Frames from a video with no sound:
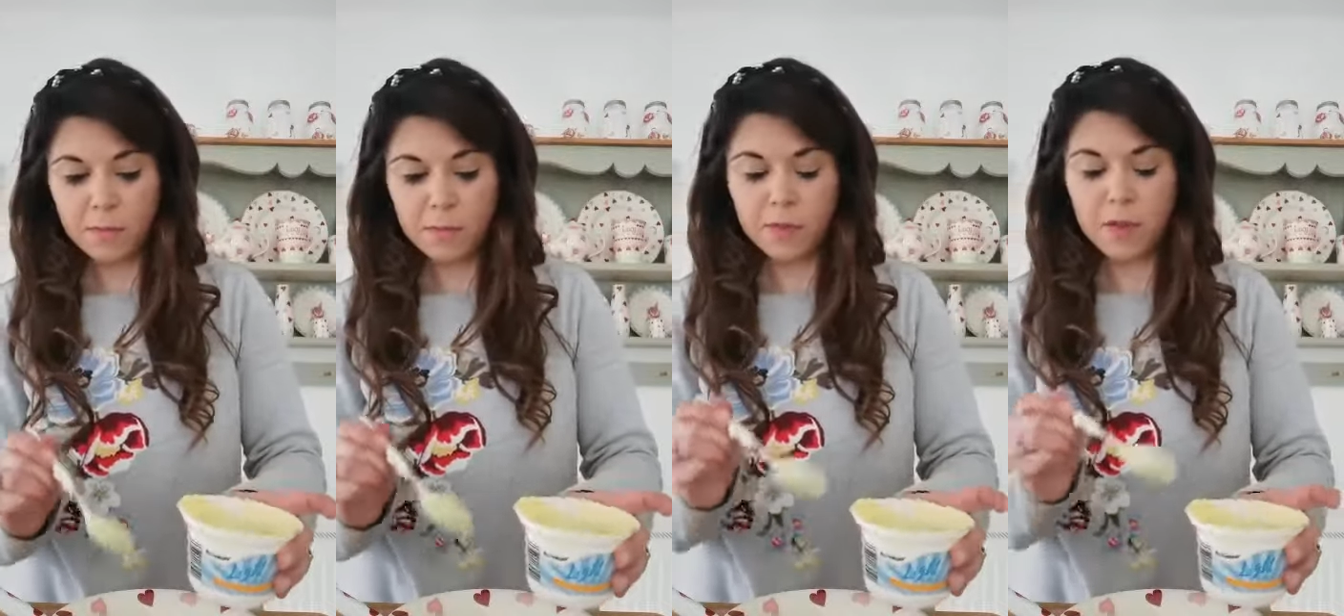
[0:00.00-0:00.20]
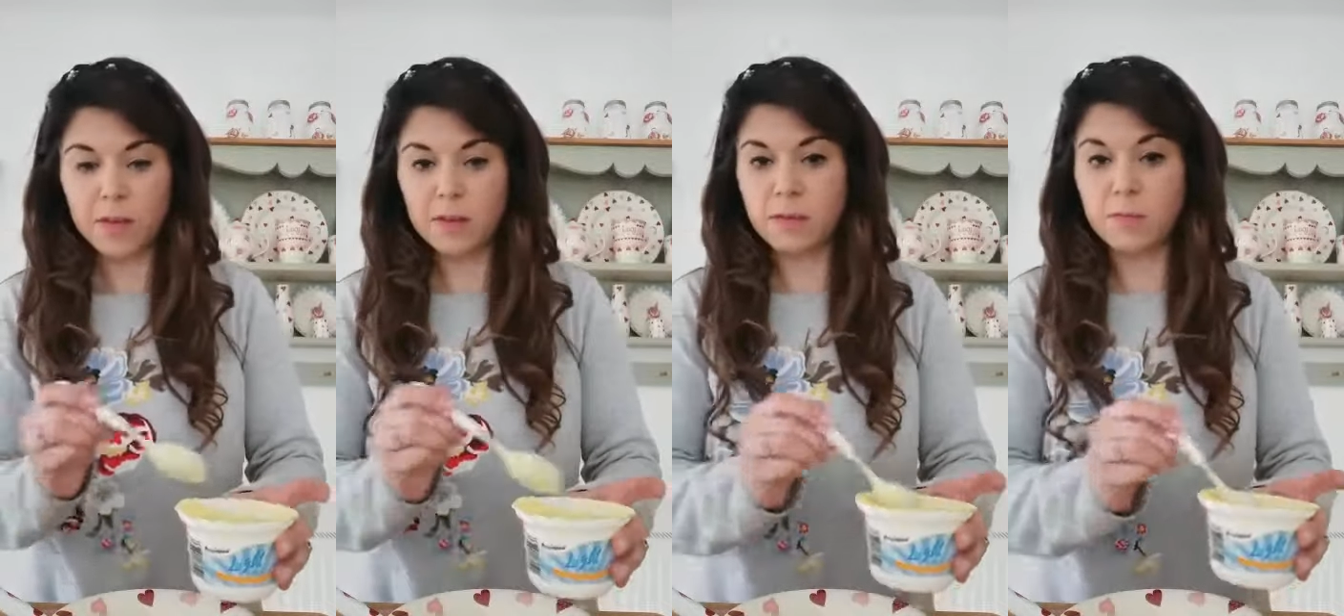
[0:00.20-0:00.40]

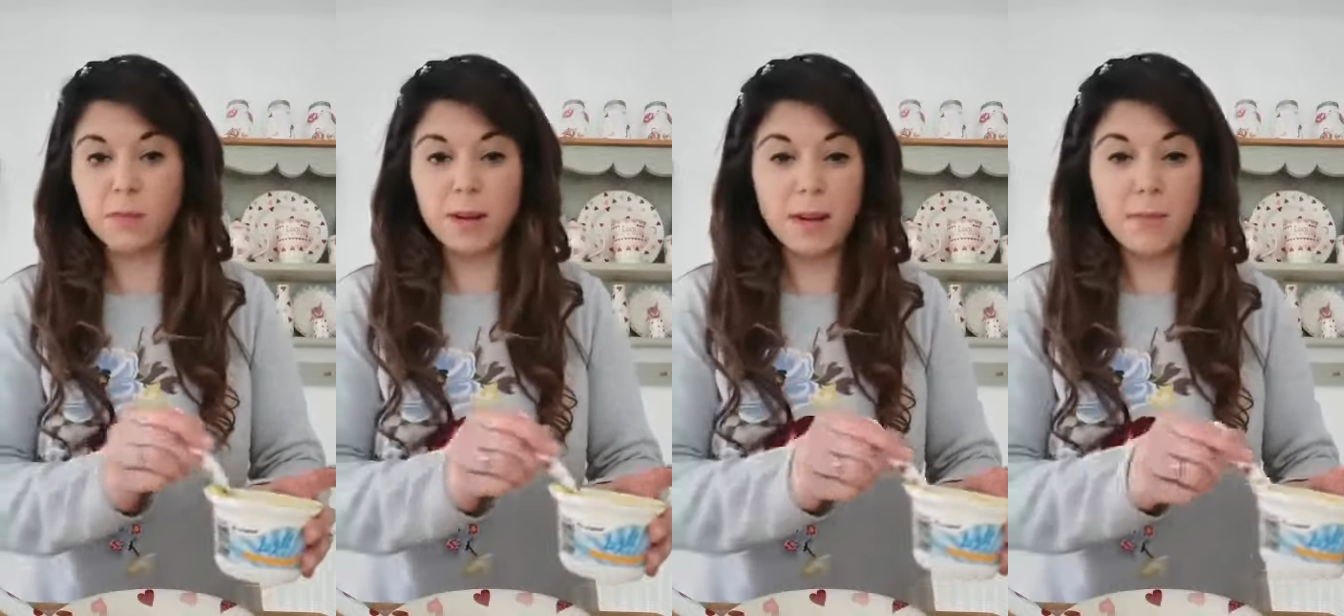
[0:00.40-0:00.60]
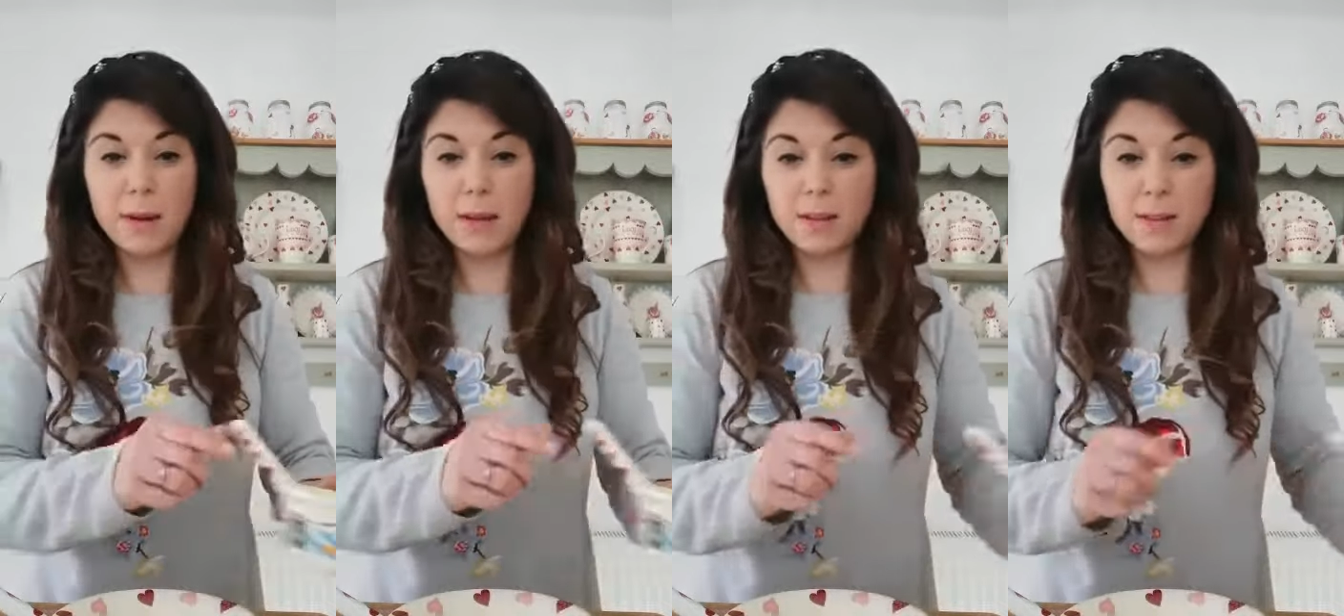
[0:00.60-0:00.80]
Doesn't
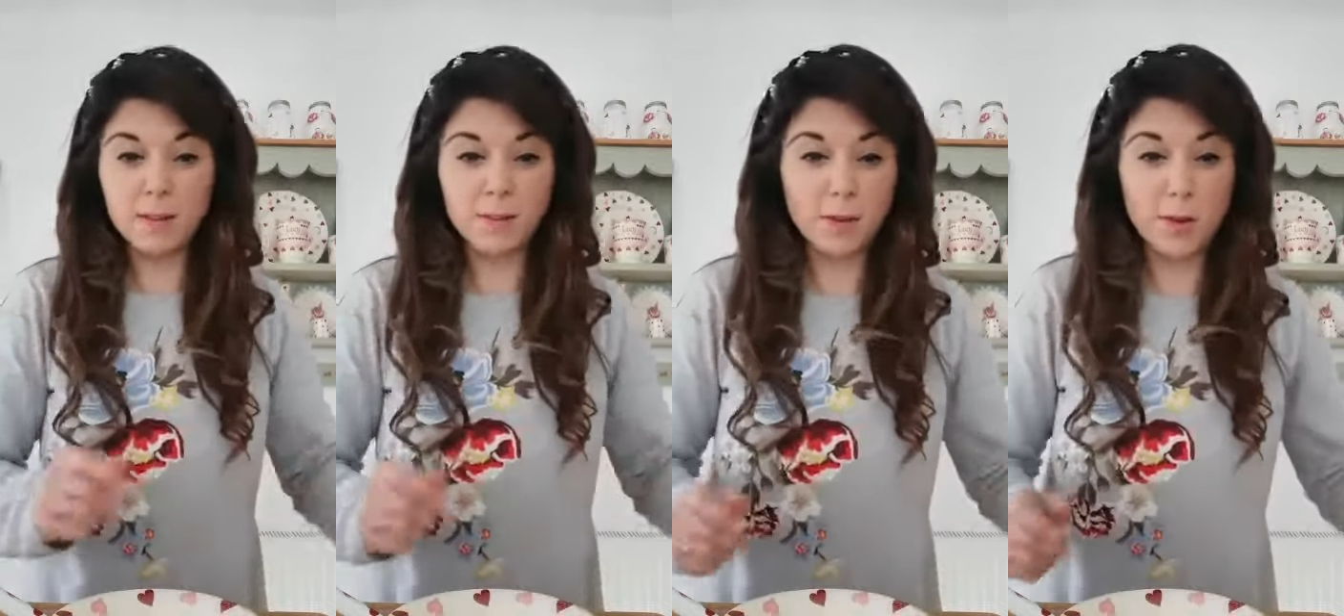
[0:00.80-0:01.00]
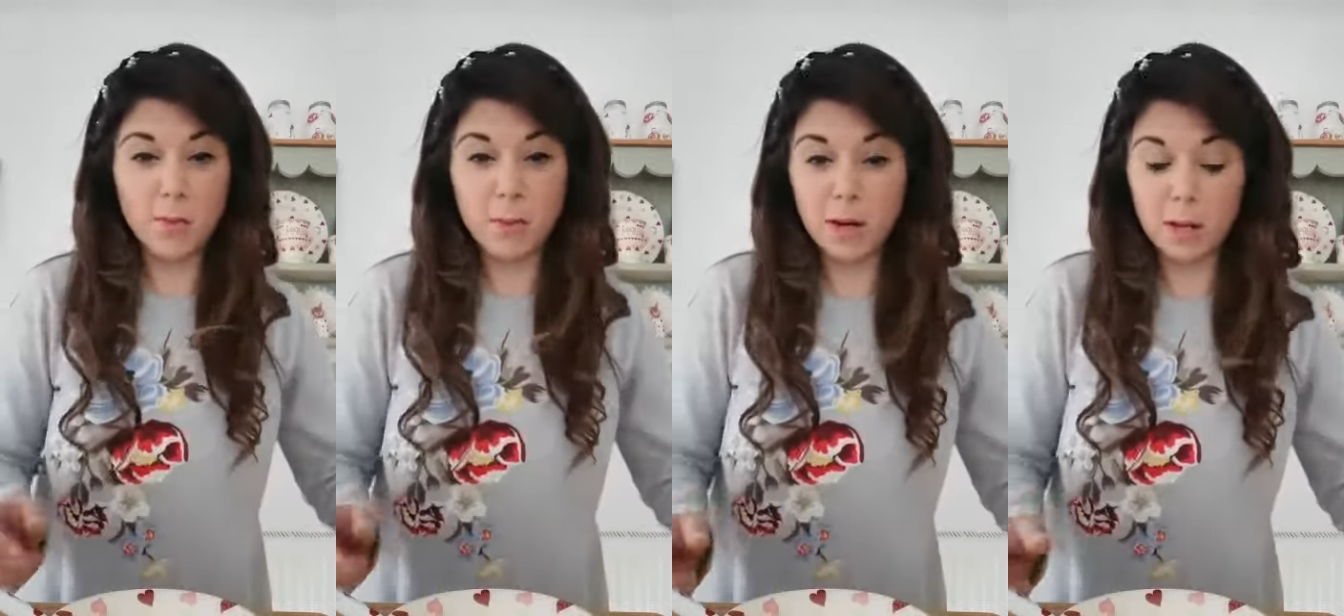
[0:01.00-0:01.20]
really matter
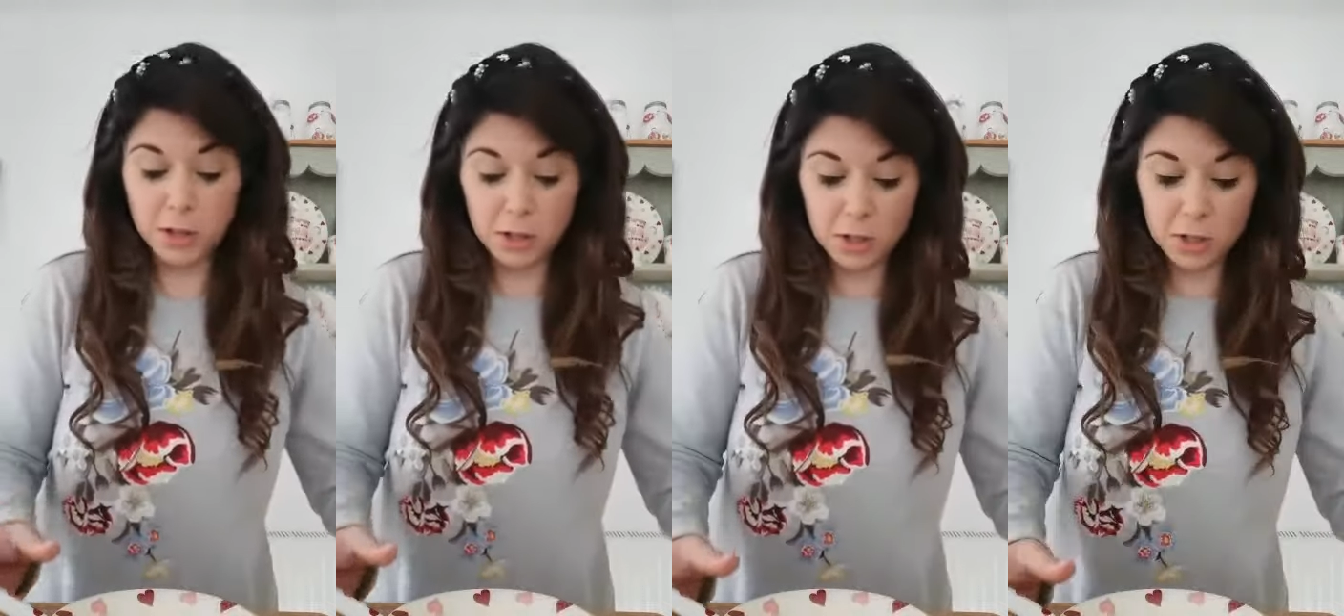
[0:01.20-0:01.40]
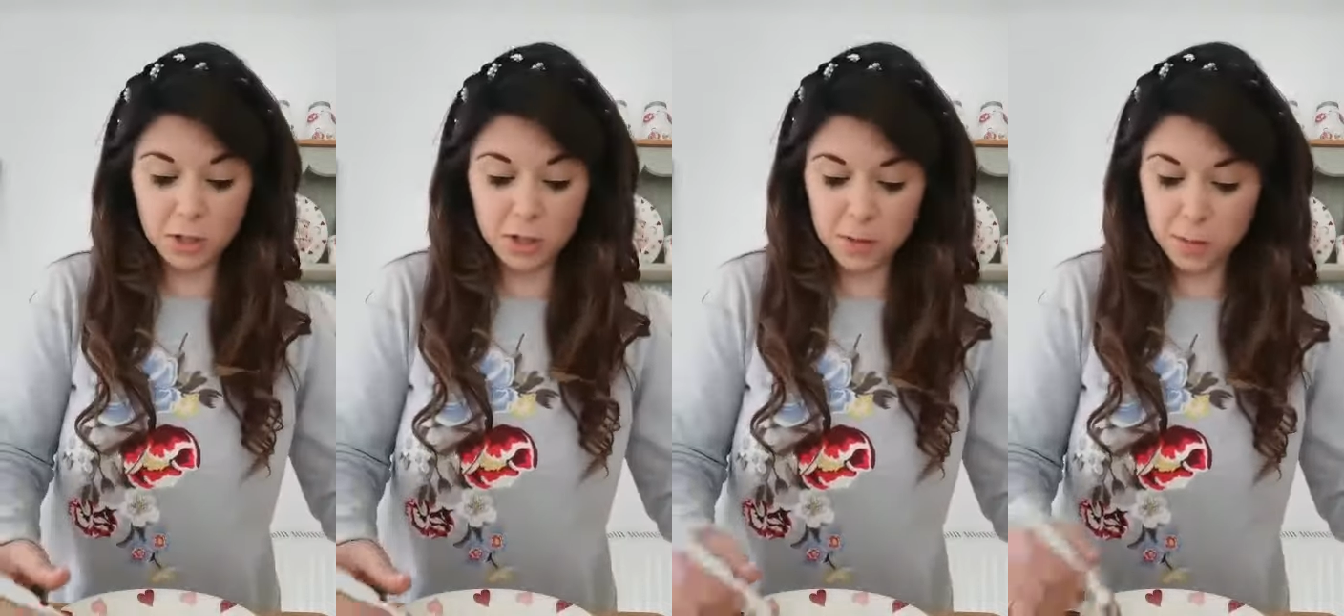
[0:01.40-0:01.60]
too much,
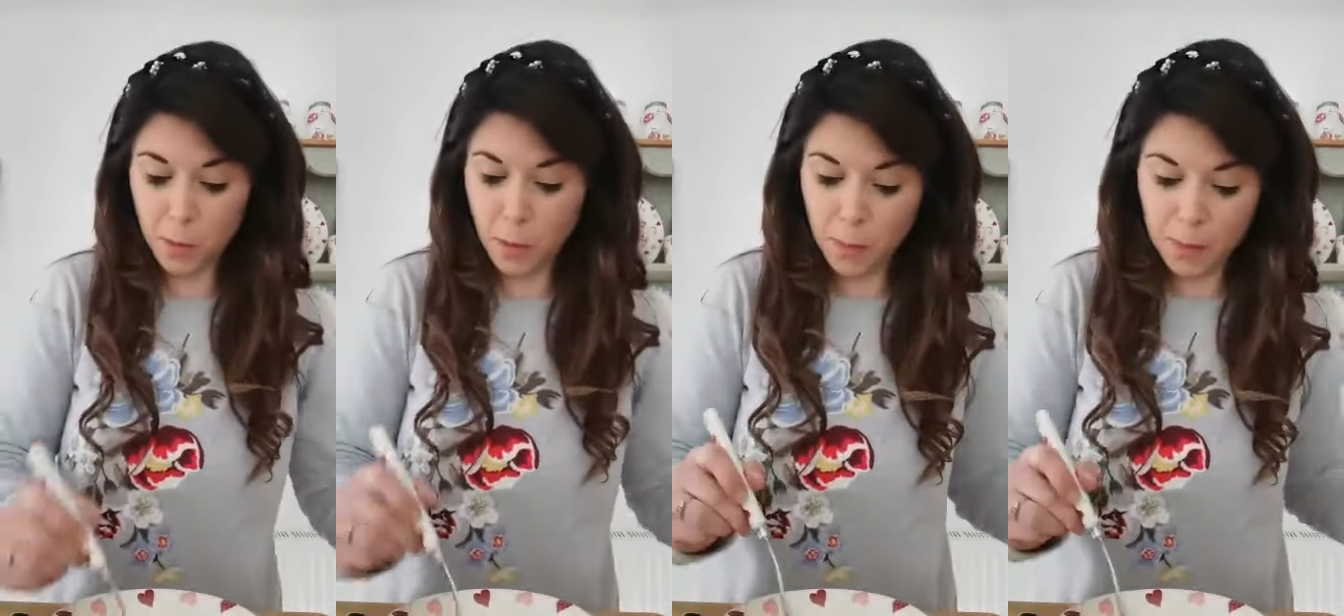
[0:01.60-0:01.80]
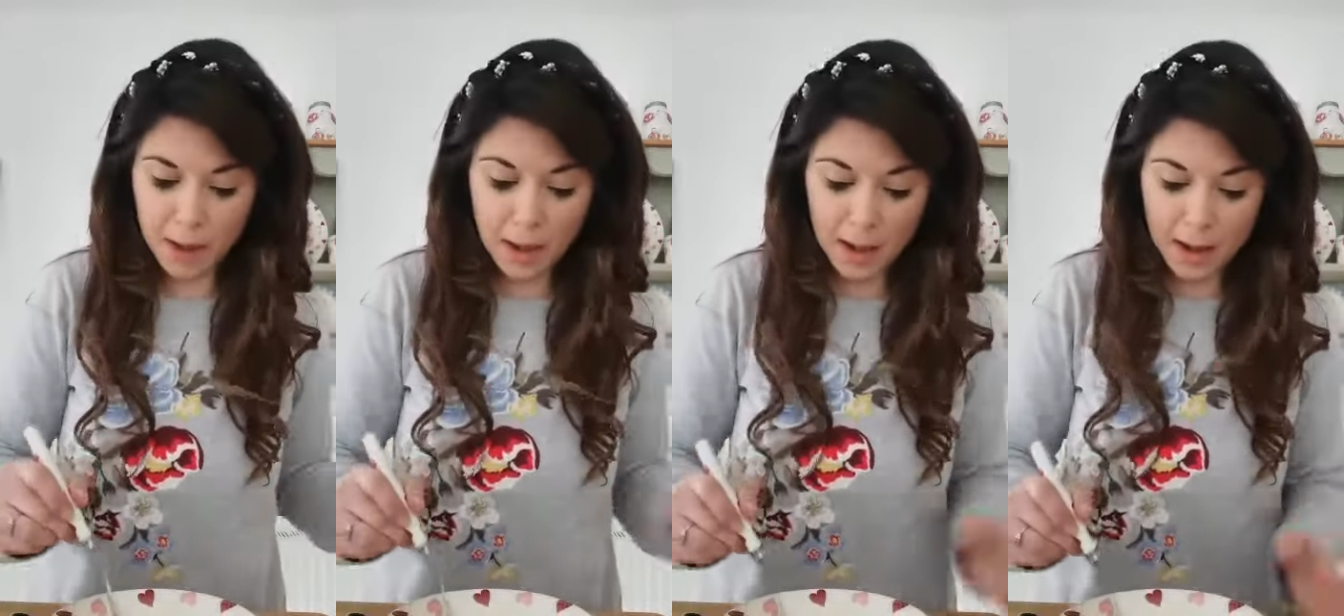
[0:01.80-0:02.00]
you can just
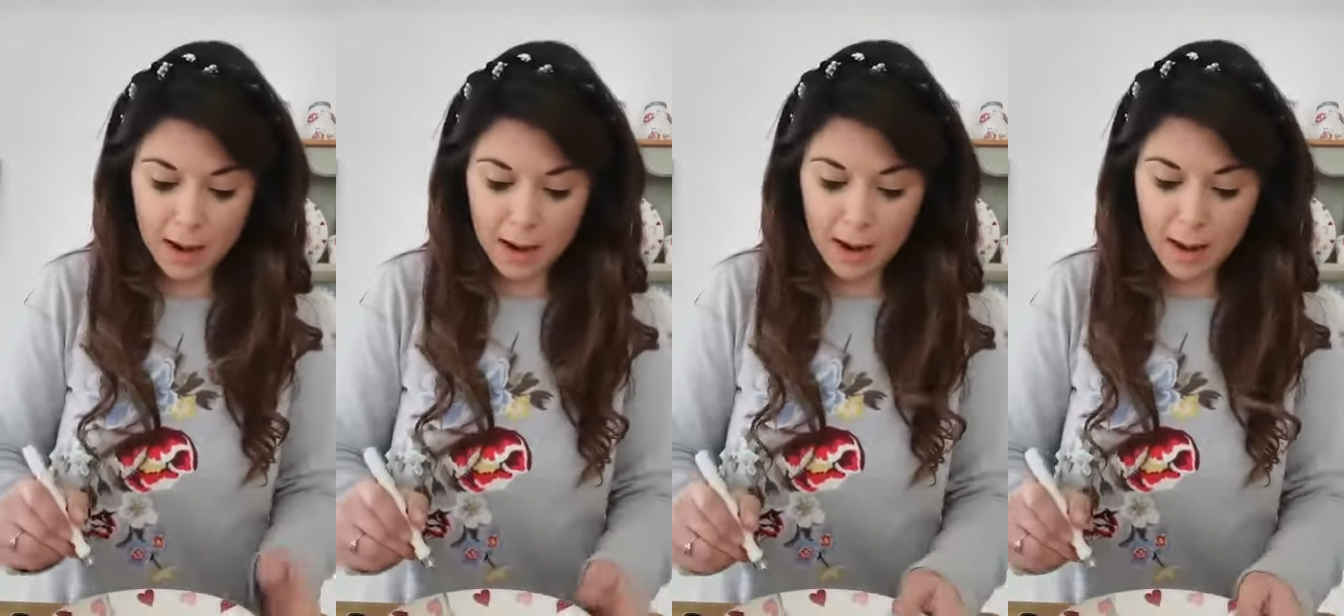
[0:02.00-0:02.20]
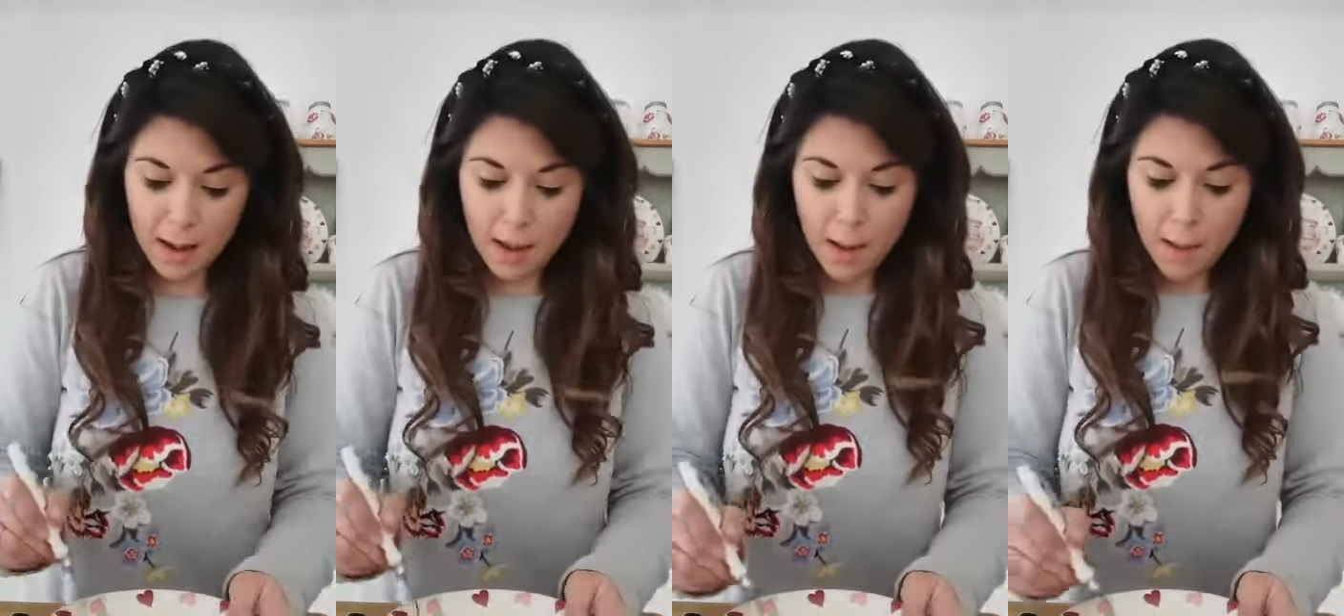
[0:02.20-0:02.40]
pop it
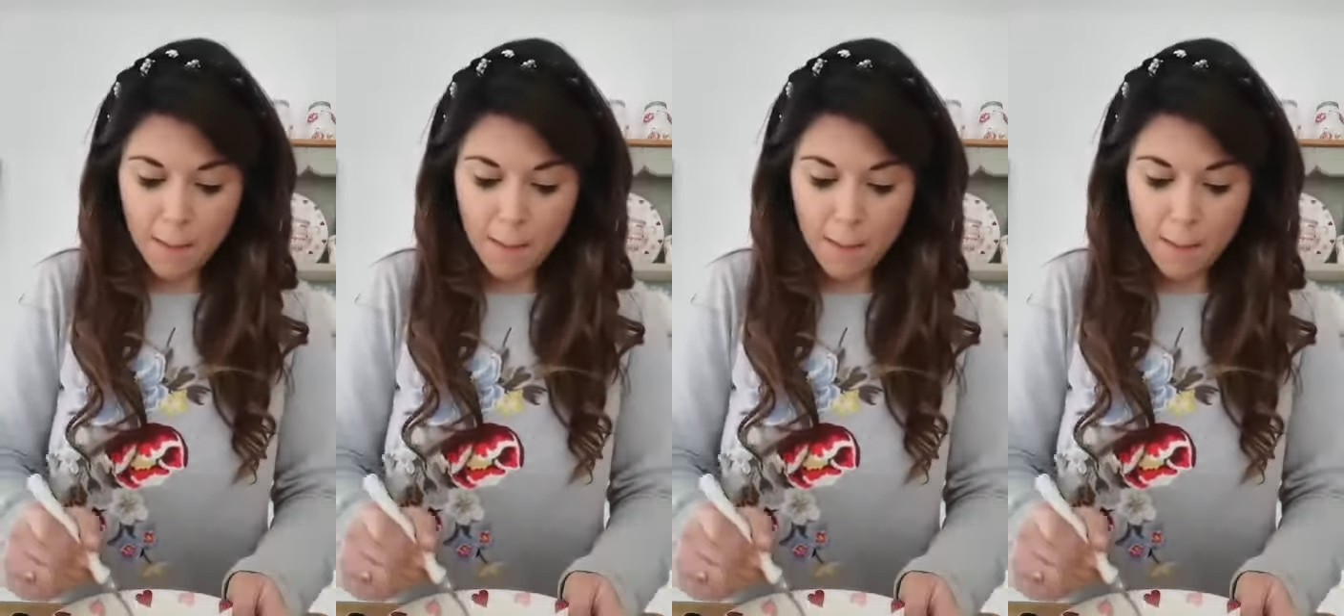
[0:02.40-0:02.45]
in,